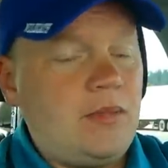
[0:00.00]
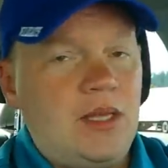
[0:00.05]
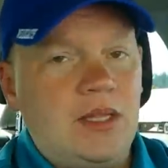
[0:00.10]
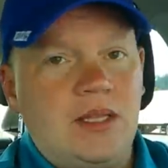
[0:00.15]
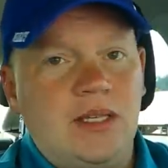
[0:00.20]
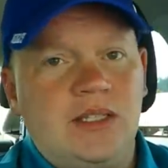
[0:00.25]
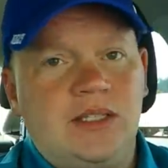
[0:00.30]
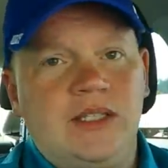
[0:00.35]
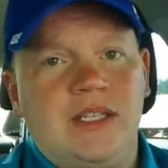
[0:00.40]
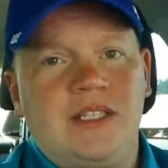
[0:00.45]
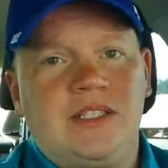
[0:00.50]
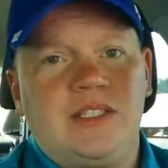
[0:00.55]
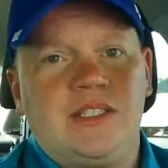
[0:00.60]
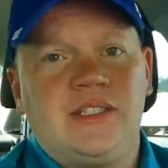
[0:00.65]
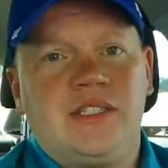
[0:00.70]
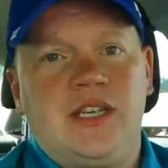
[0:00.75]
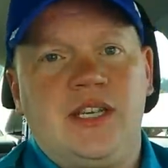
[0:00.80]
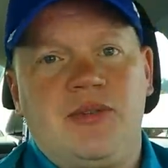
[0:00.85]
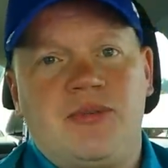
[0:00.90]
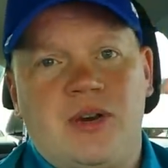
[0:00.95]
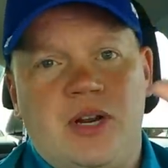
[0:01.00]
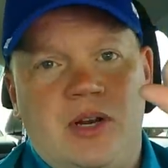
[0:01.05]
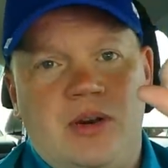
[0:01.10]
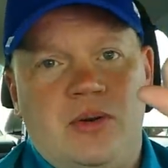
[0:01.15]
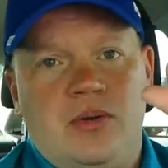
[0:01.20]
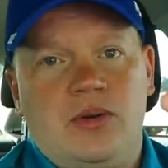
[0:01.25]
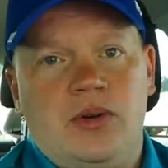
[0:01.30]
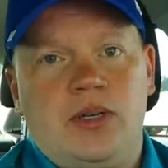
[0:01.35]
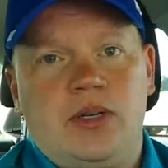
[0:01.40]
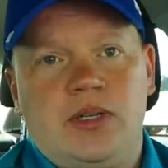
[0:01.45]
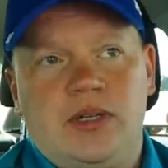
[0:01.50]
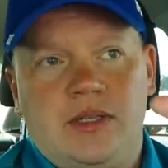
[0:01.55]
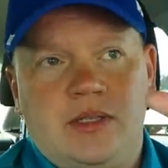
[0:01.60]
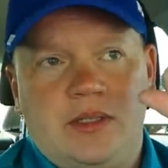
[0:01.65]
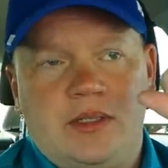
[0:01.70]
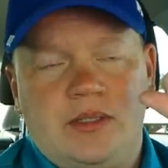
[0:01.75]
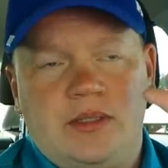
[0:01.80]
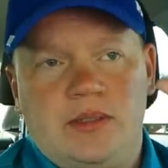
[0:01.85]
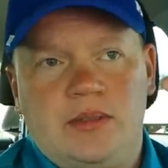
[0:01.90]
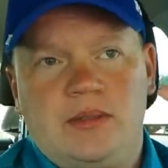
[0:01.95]
This gets a zero.
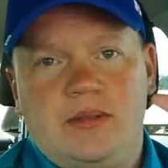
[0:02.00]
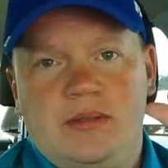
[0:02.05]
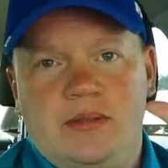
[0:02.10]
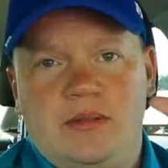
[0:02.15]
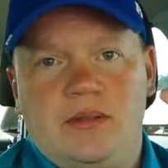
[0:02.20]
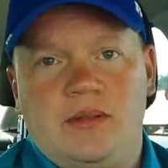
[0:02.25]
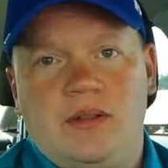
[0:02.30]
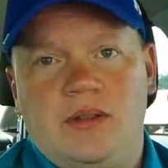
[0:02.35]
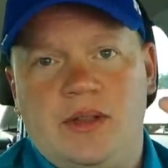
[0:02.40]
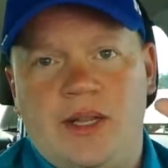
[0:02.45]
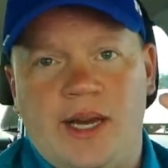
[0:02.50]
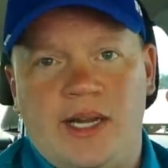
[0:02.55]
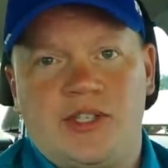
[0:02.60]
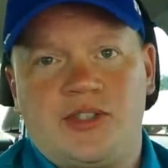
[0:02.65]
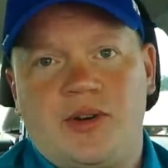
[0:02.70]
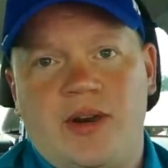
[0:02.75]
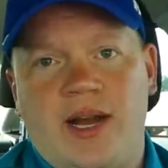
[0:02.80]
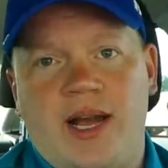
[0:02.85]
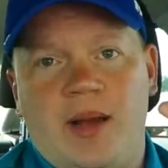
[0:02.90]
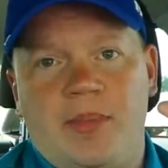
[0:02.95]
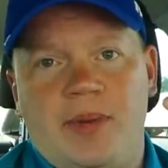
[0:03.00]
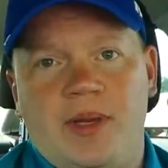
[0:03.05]
That's right,